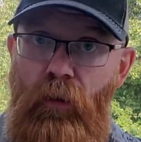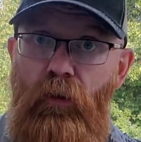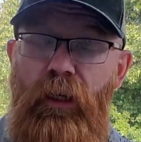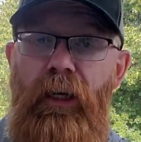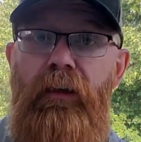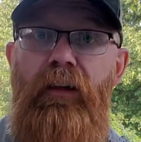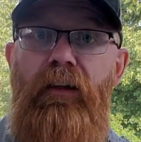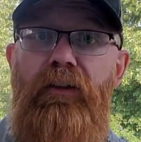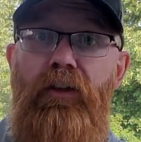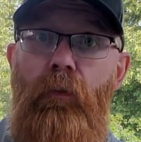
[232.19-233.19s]
Okay,
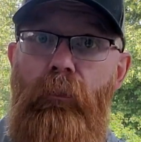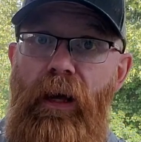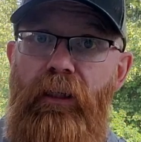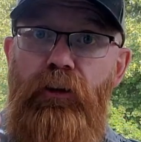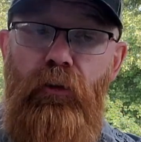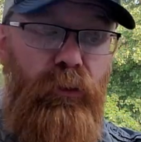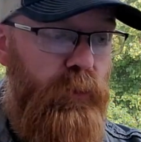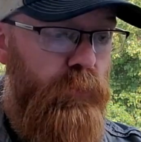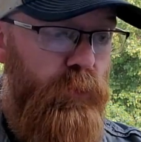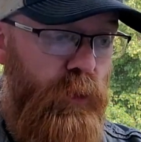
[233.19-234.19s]
so make sure that
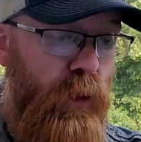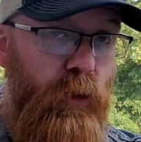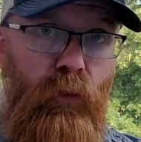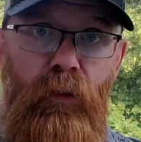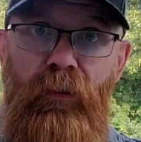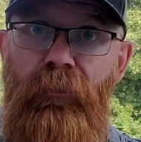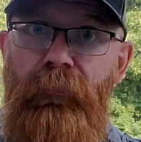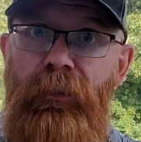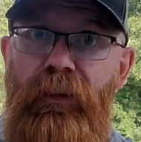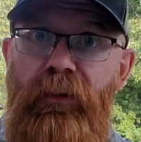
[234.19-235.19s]
you know
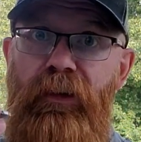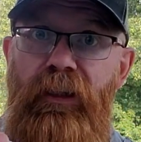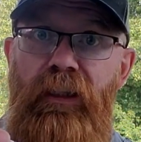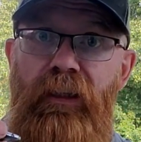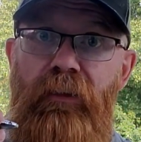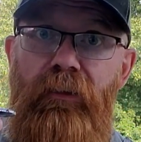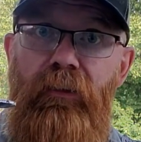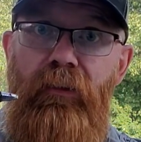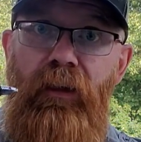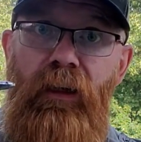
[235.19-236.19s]
the
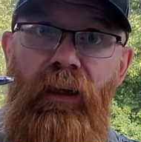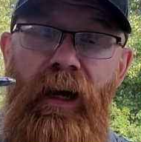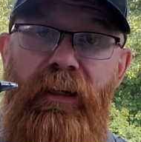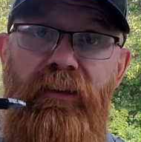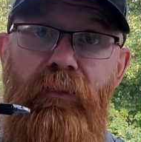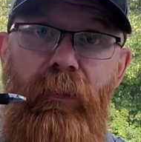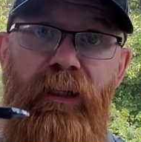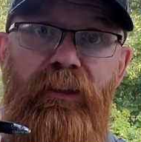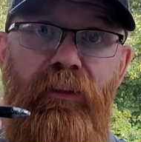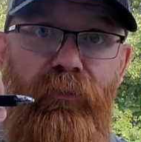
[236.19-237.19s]
uh,
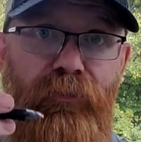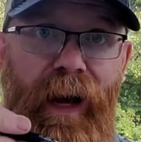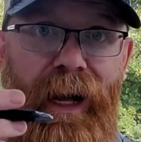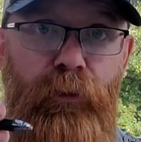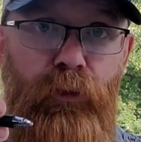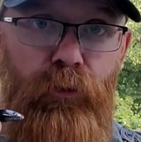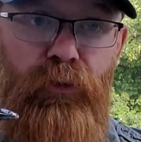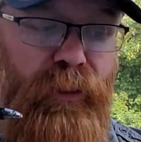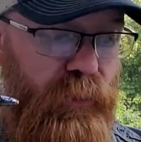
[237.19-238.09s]
estimation values